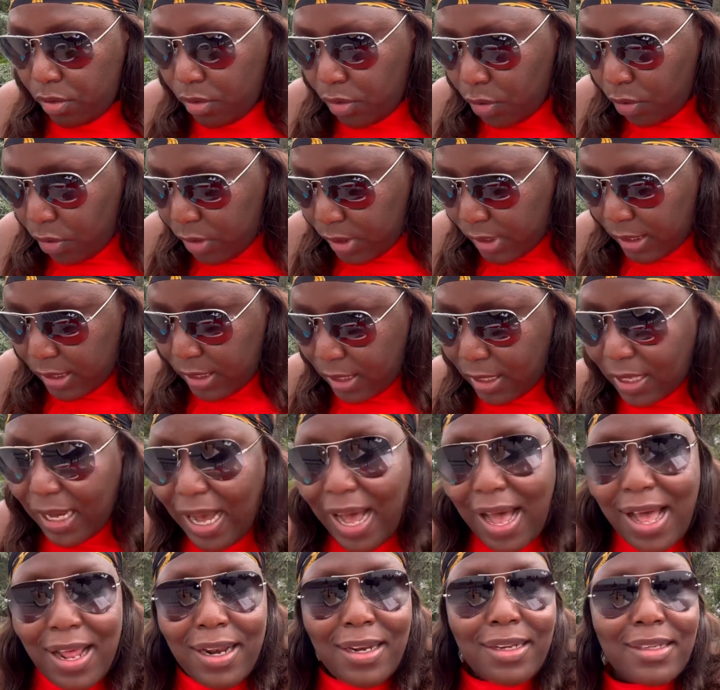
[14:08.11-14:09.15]
Those
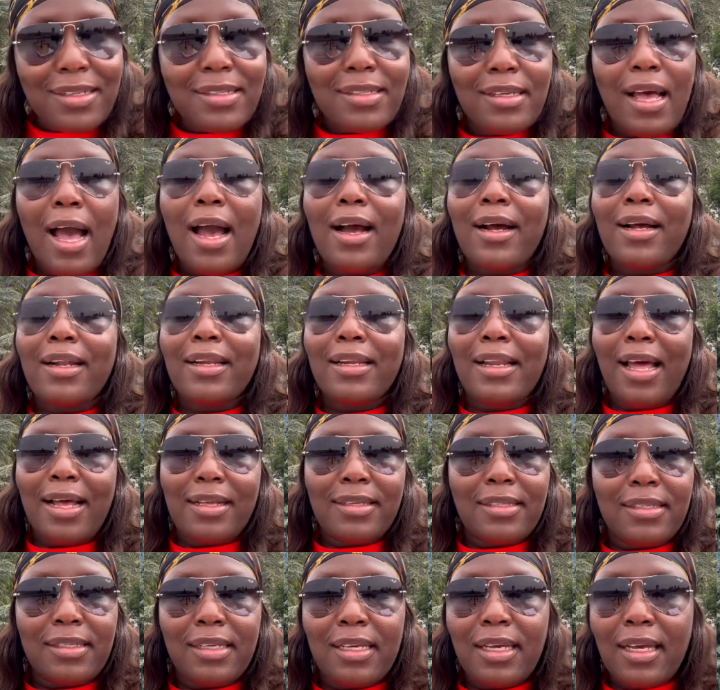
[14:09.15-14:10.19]
colors are
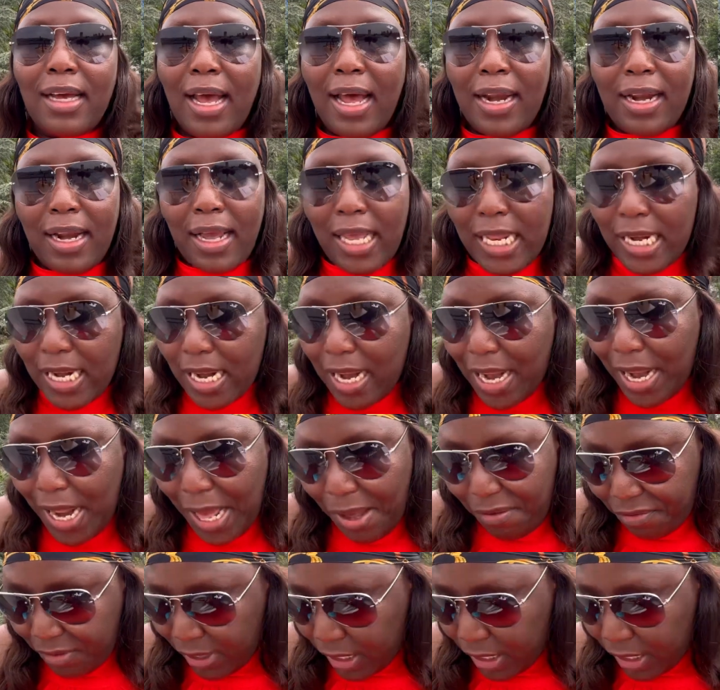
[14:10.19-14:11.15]
classic, and I never